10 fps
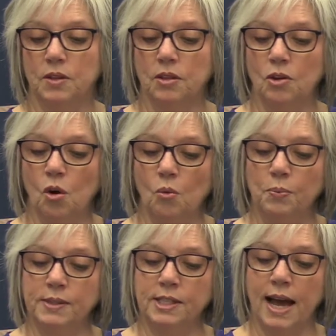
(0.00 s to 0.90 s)
The hope
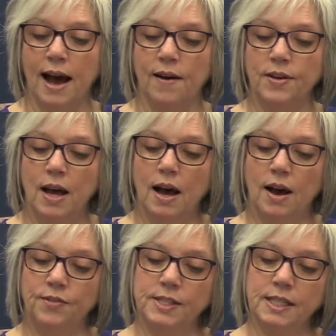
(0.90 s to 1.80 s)
was to have a
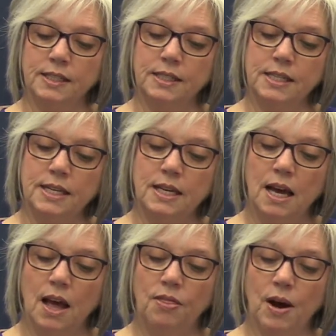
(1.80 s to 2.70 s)
facility
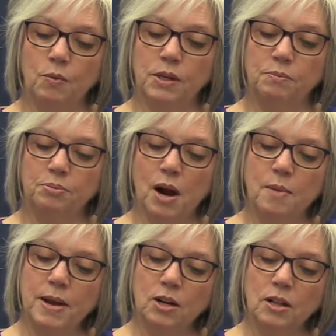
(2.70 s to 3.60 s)
that would
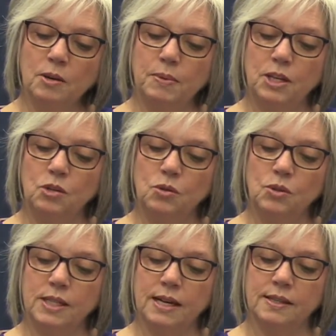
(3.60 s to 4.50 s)
primarily be
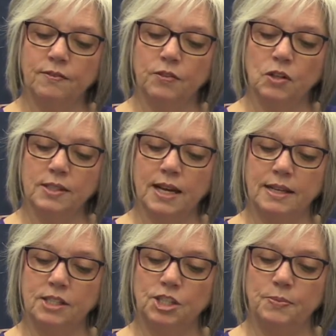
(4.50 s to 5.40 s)
used as a
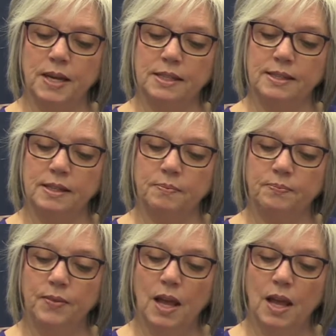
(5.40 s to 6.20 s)
full-size gymnasium,